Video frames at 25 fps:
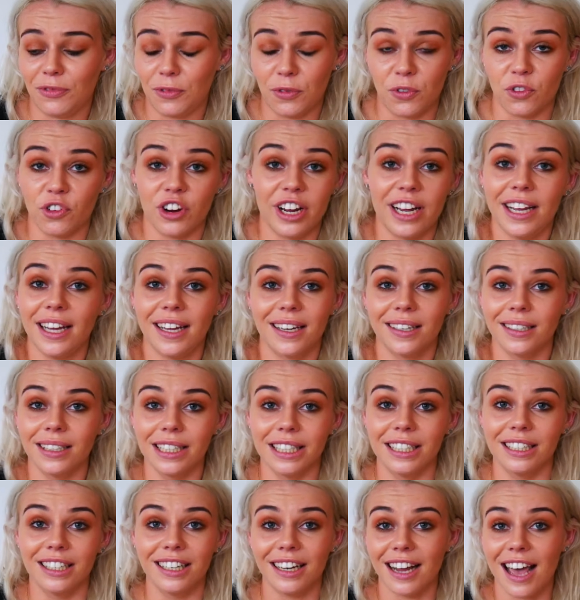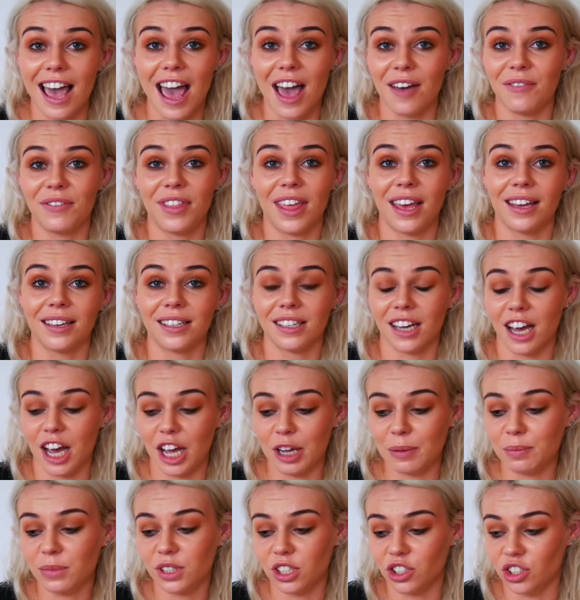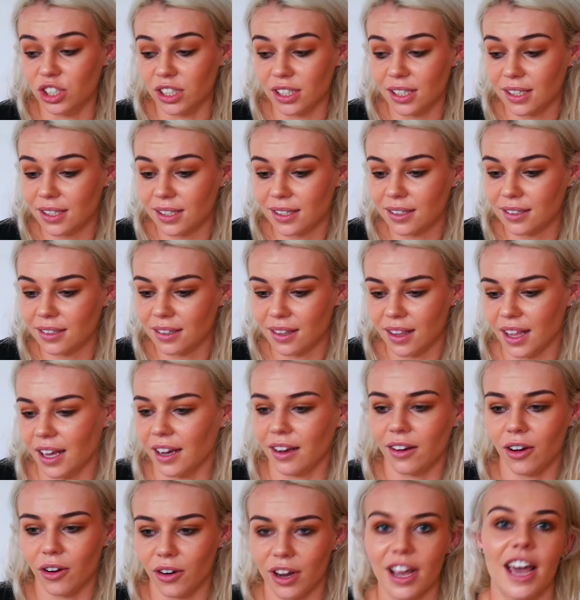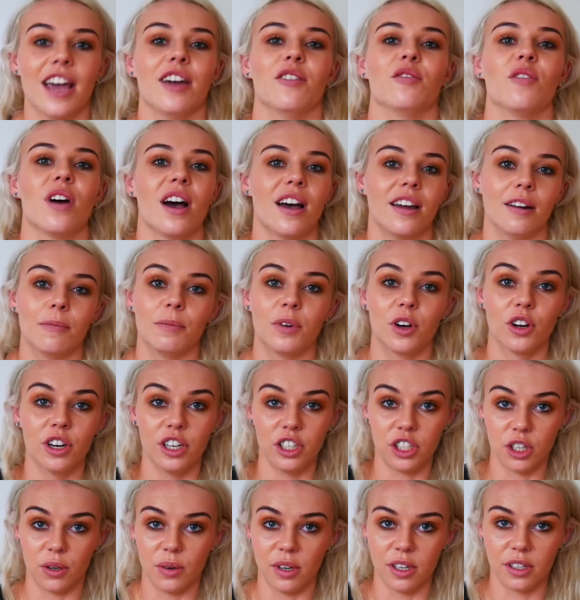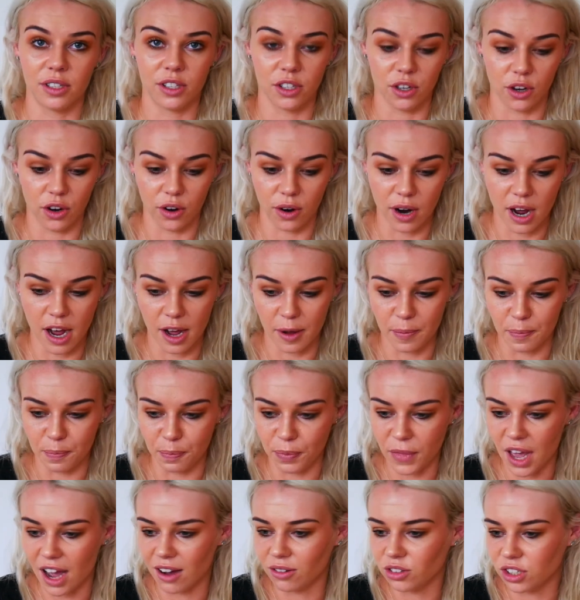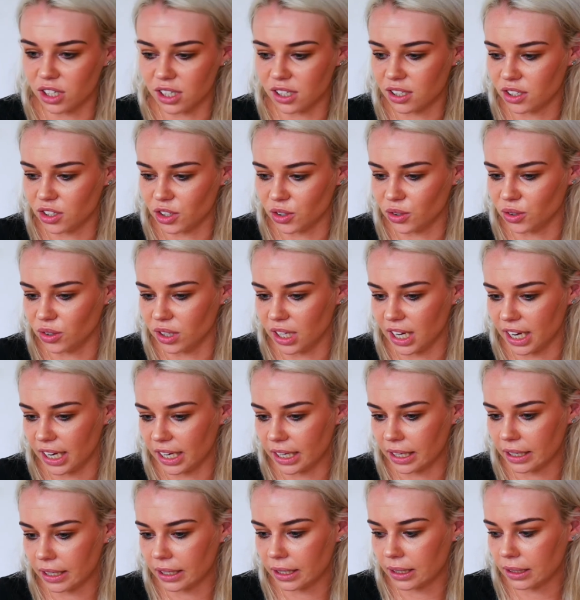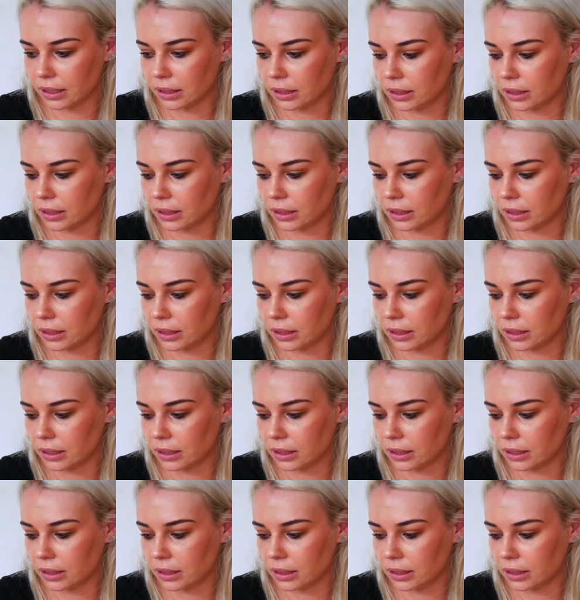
free and have that time to just think, okay, right, I'm gonna do it. So I'll just do like,